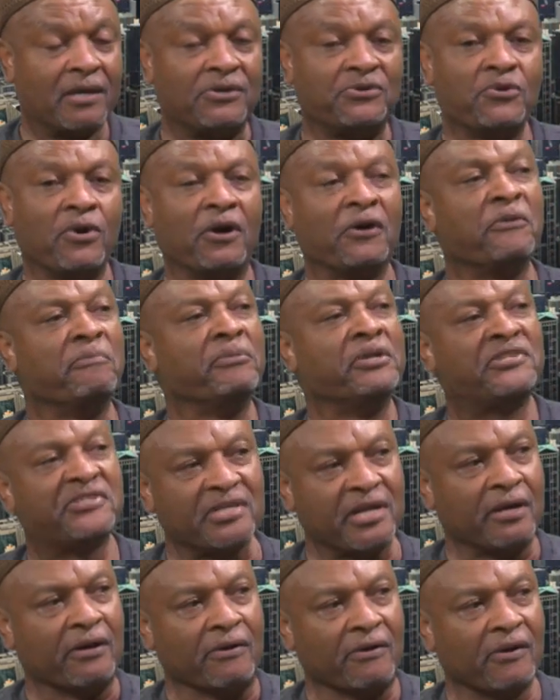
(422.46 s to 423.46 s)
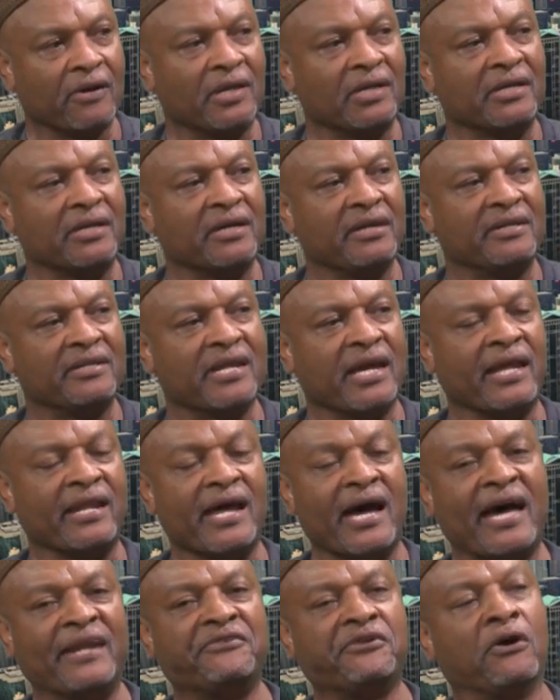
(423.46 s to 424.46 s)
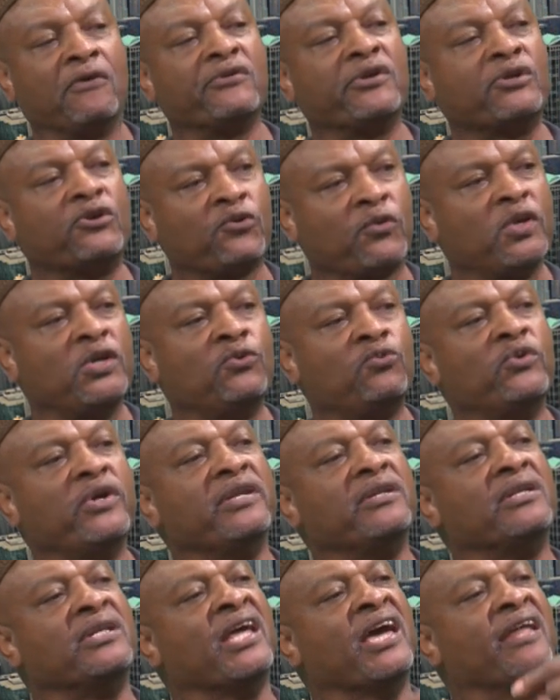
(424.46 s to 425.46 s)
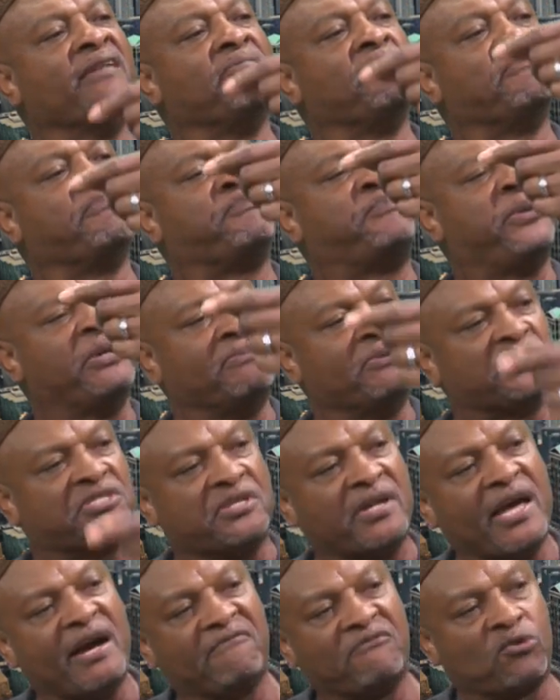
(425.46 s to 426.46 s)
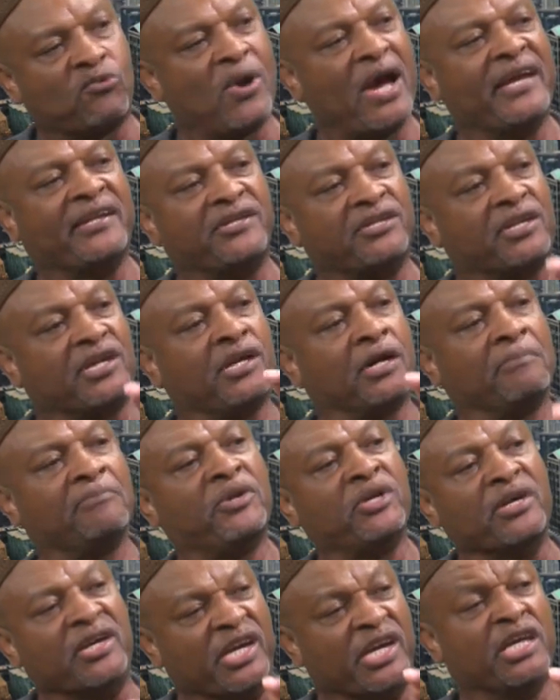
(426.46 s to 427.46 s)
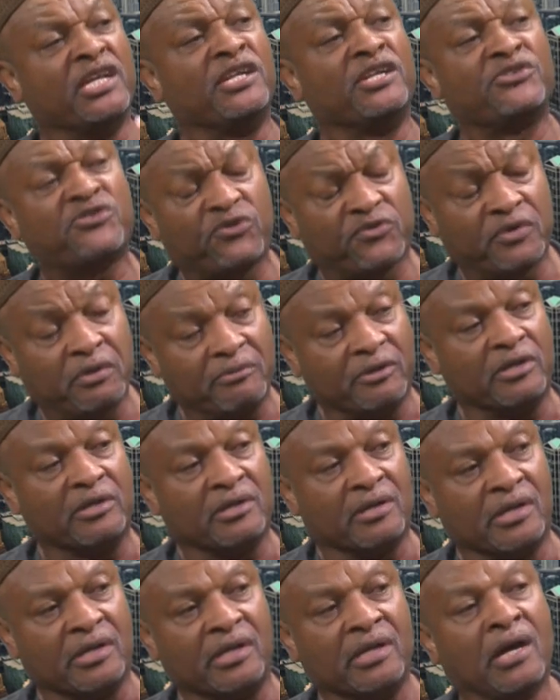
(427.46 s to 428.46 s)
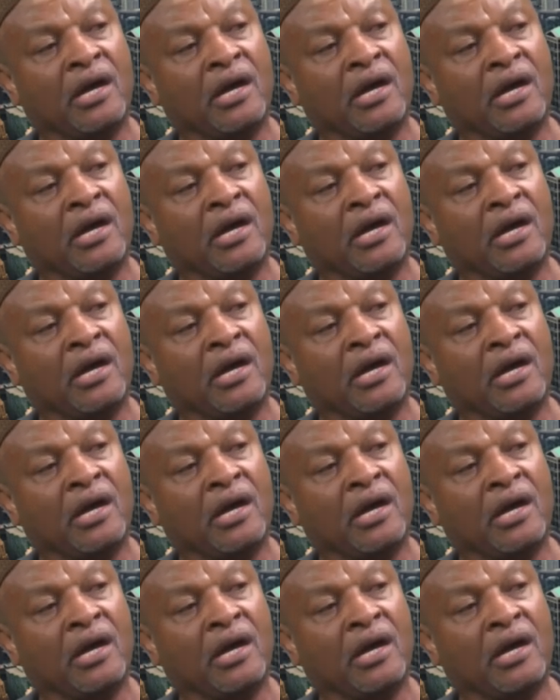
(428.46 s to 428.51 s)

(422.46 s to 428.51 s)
You heard me say earlier that I don't agree with that people should have a right to come here indiscriminately